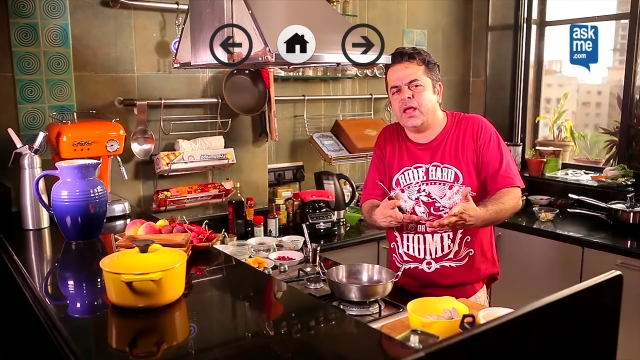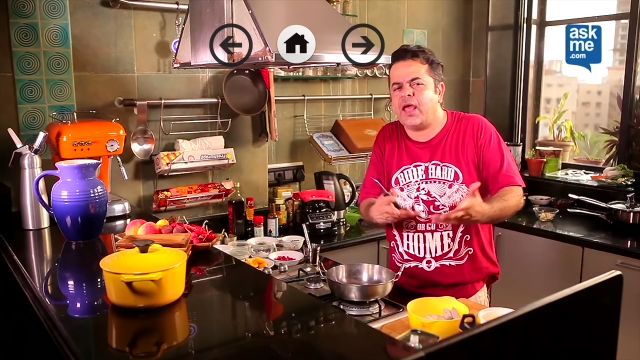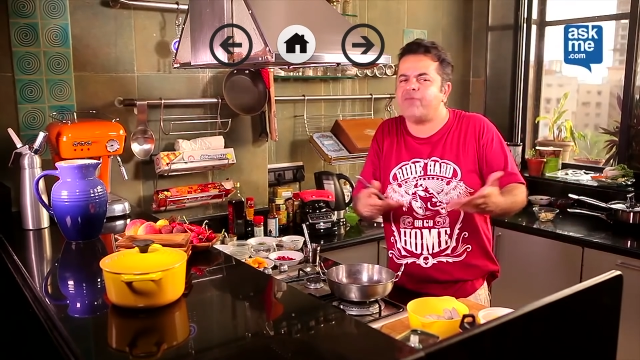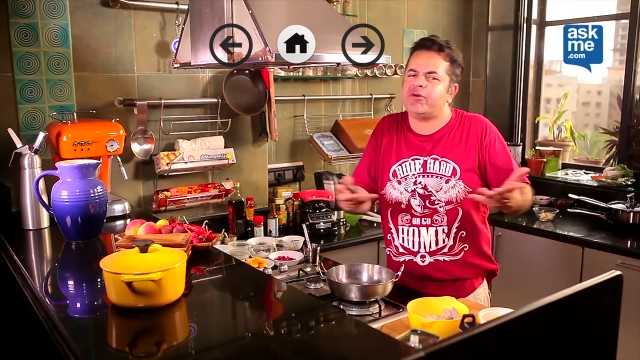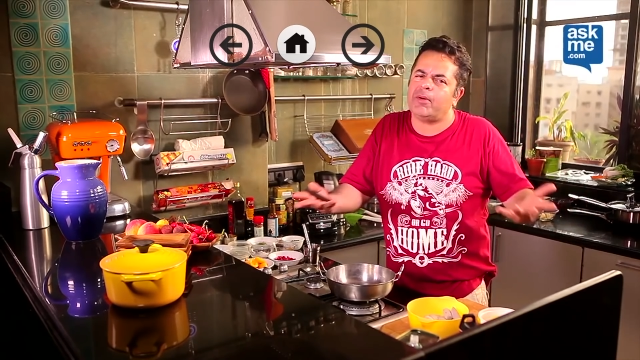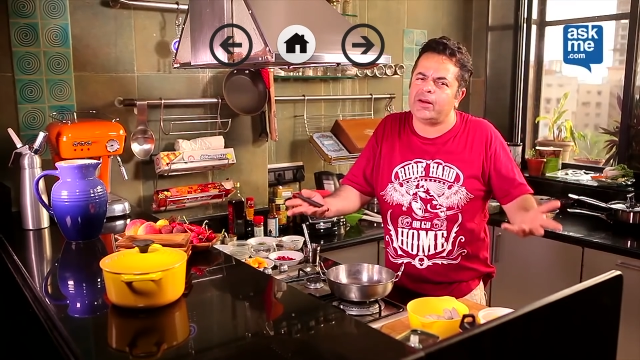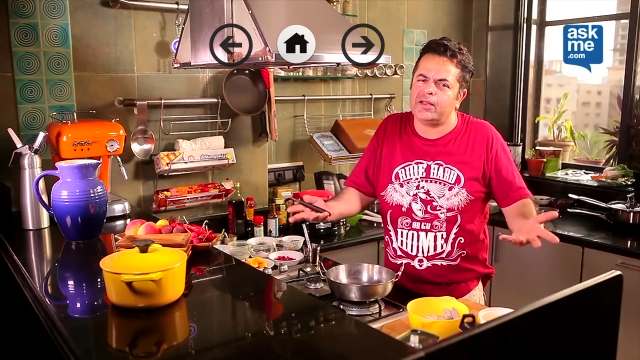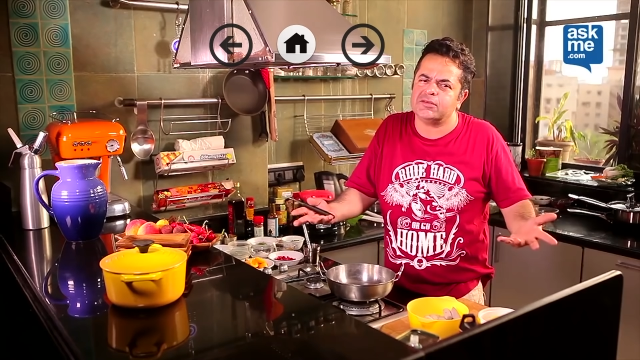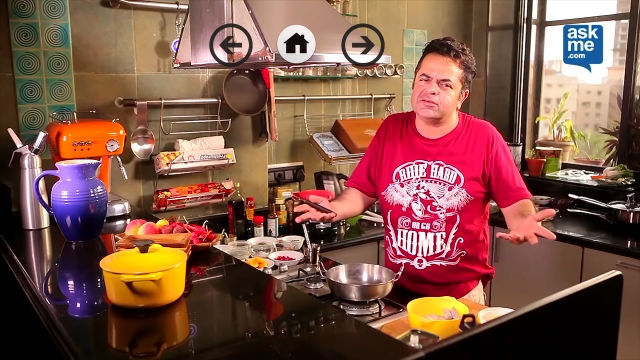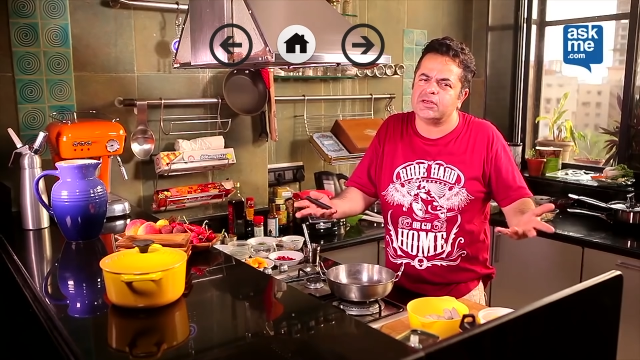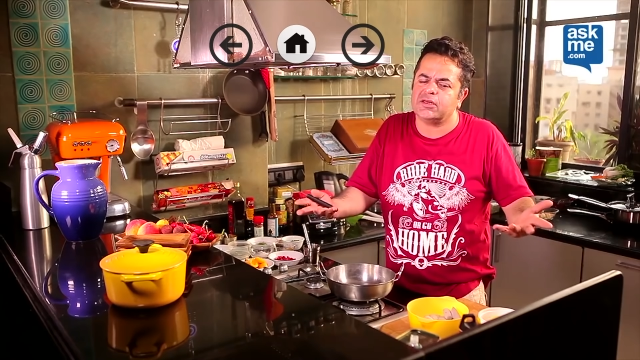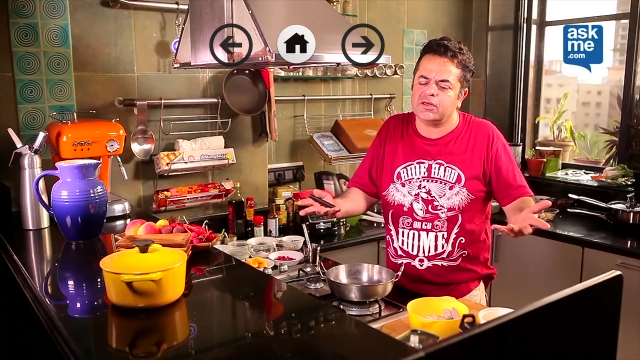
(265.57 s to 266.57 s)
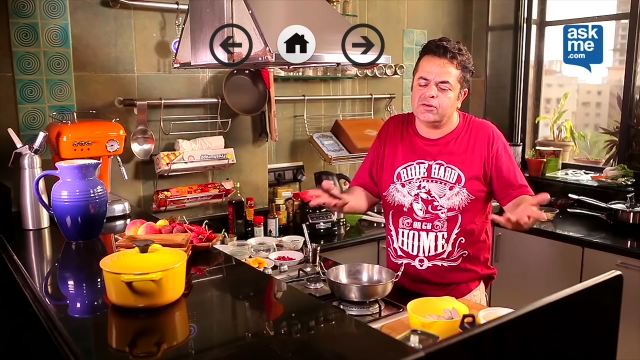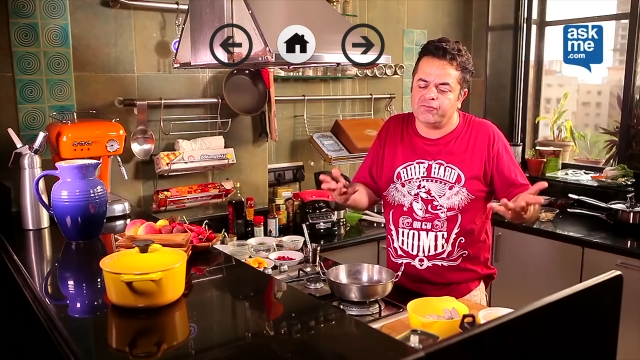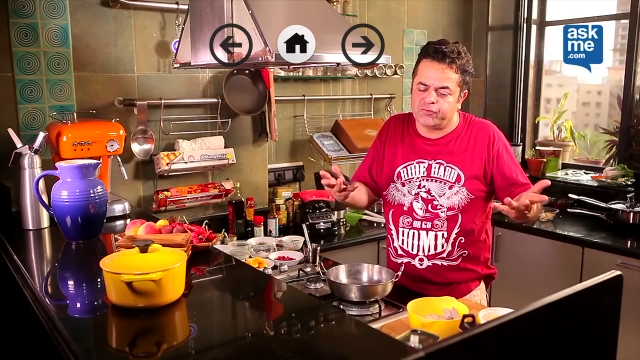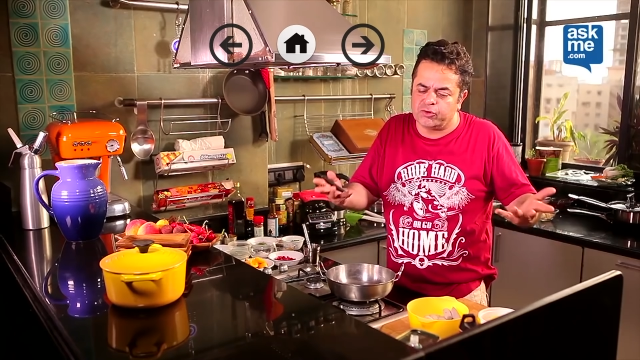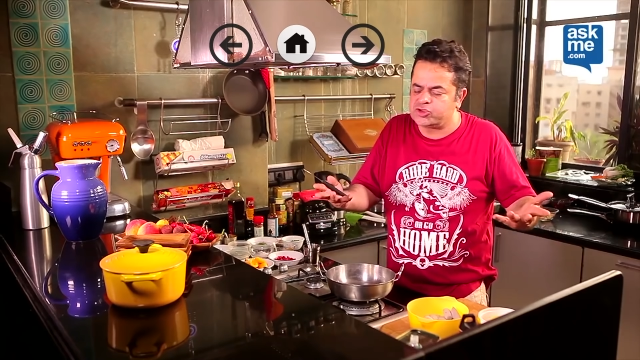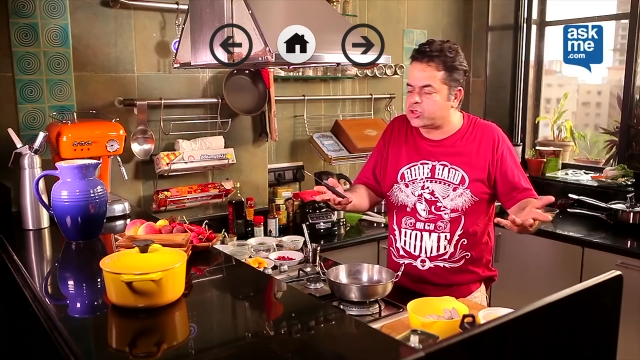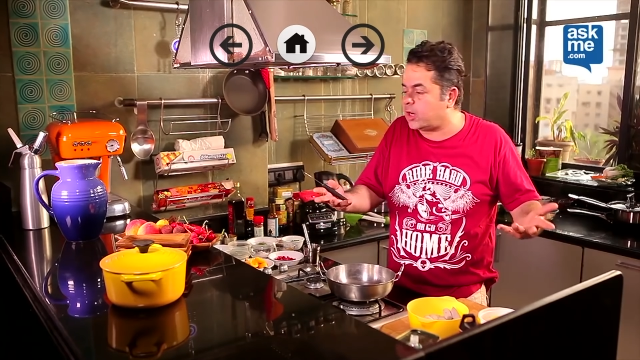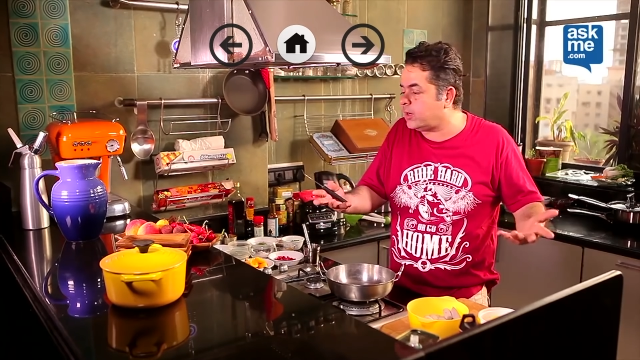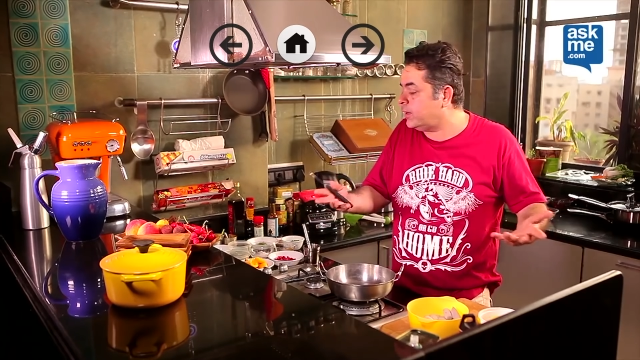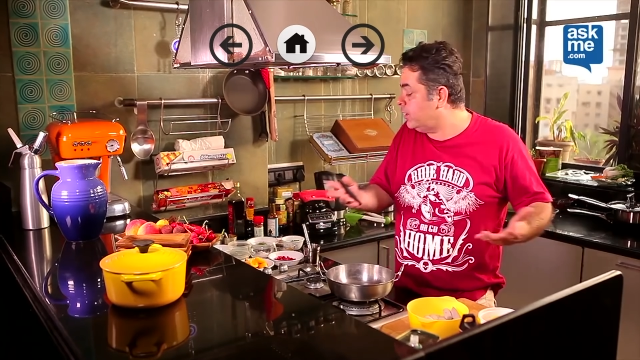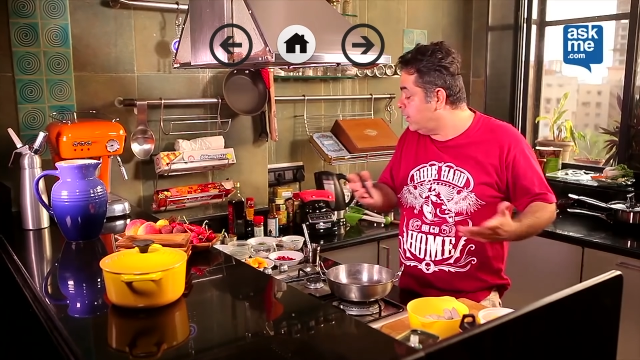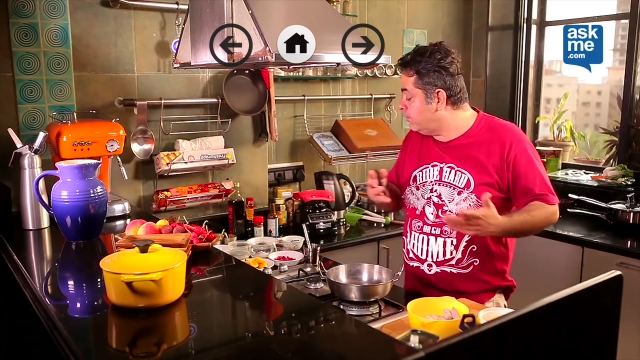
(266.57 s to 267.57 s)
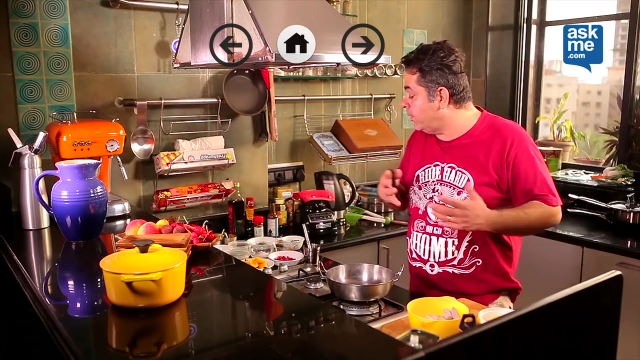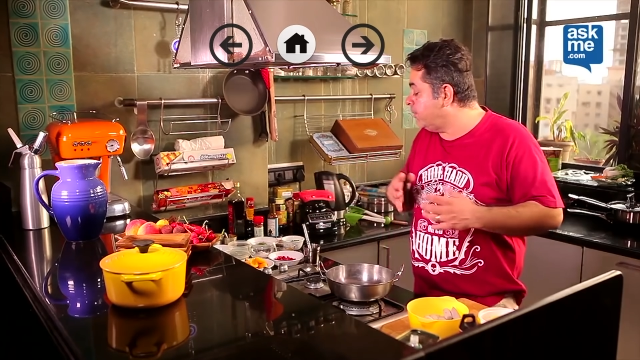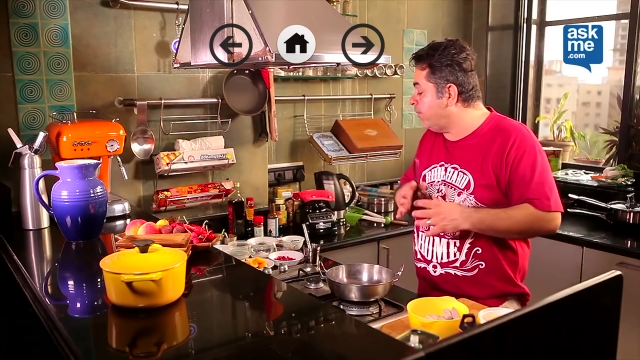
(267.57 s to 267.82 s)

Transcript: Everybody is eating a fruit chart, but